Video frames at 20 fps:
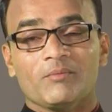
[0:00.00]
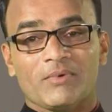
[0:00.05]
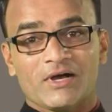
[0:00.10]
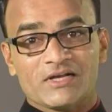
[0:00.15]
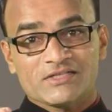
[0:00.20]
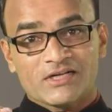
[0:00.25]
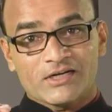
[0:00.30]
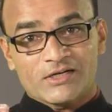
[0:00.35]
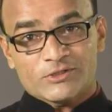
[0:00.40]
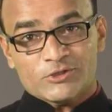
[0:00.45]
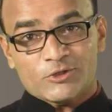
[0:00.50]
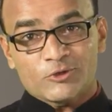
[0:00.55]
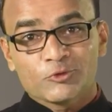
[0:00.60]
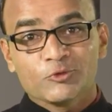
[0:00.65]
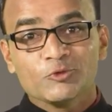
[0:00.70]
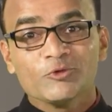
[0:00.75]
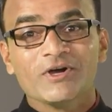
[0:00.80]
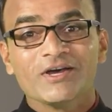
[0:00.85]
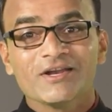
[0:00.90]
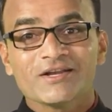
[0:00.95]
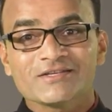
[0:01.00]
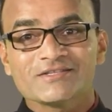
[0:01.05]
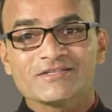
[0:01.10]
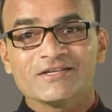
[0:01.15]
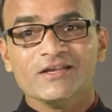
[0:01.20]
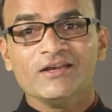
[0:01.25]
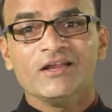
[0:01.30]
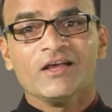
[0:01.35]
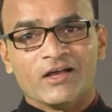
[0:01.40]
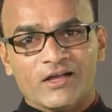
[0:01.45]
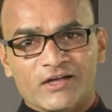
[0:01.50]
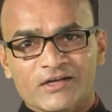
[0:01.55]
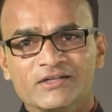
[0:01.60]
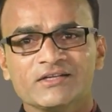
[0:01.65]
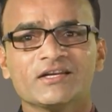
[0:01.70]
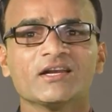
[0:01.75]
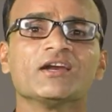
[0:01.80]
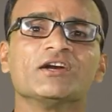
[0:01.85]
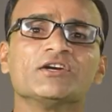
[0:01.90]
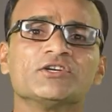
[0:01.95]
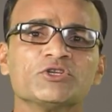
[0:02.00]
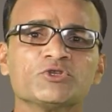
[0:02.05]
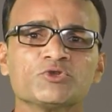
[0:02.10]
But today, if I have a mobile